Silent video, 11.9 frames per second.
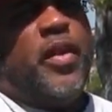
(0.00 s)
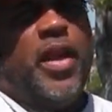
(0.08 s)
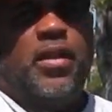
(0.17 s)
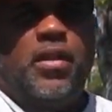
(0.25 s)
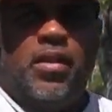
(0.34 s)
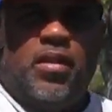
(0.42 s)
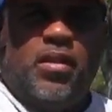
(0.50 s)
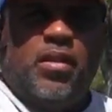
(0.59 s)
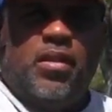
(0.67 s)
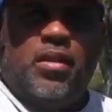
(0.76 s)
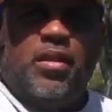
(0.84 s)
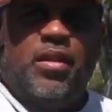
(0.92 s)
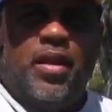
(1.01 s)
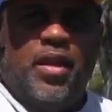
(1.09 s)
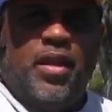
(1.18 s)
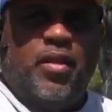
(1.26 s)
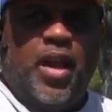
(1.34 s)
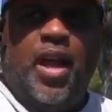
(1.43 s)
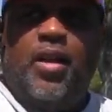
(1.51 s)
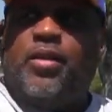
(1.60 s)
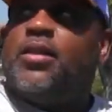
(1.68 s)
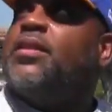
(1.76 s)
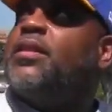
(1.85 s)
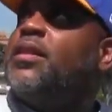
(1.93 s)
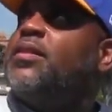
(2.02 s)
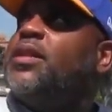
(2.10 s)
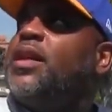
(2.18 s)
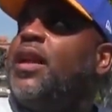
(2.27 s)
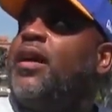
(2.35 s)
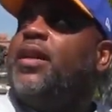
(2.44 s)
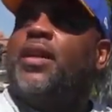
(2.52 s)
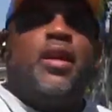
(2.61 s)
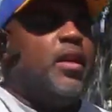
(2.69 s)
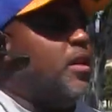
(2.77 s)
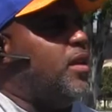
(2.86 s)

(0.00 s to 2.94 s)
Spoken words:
faces in the clouds. It was a cloudy day,